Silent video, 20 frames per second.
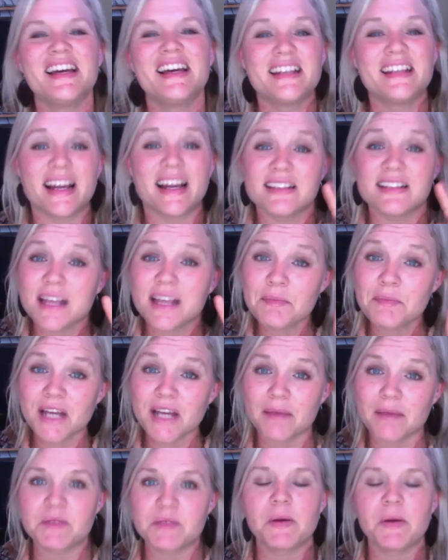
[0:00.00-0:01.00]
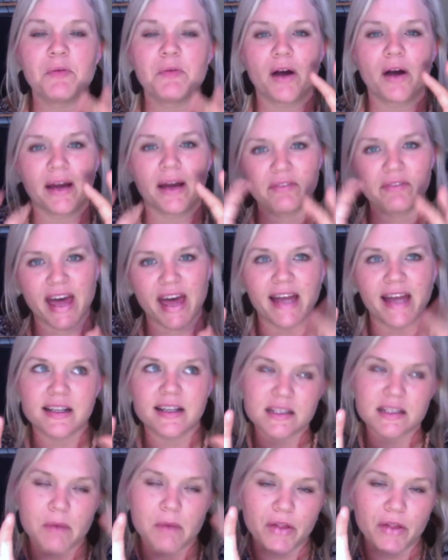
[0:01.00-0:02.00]
Now, sometimes people have that and
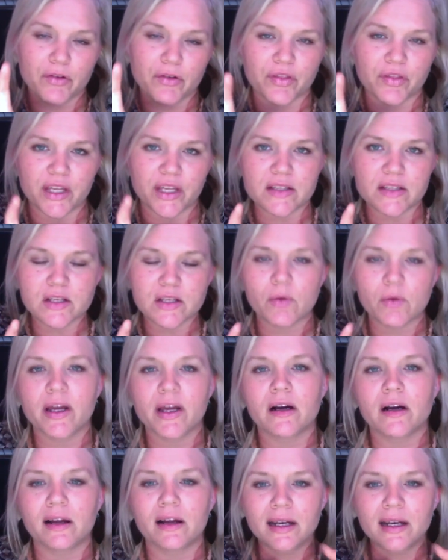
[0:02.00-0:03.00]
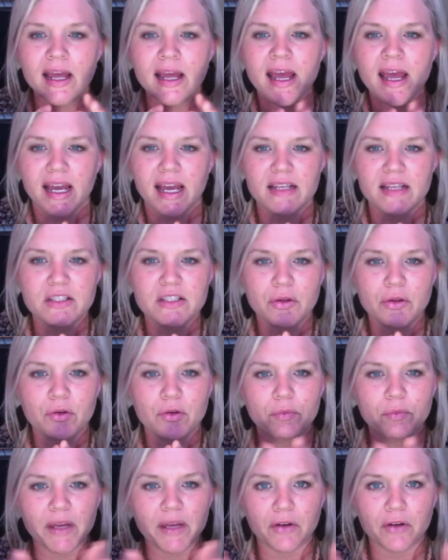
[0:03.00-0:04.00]
some other things going on, and so there'll
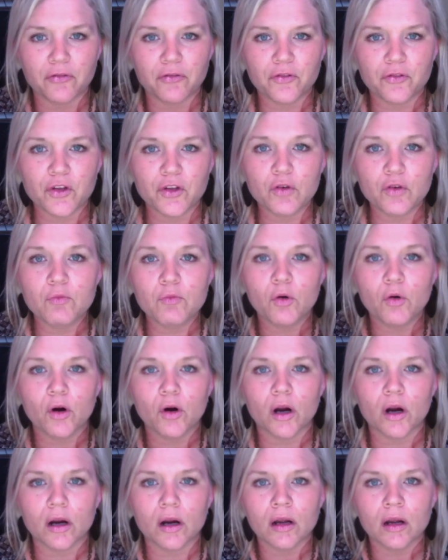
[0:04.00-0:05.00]
be a few more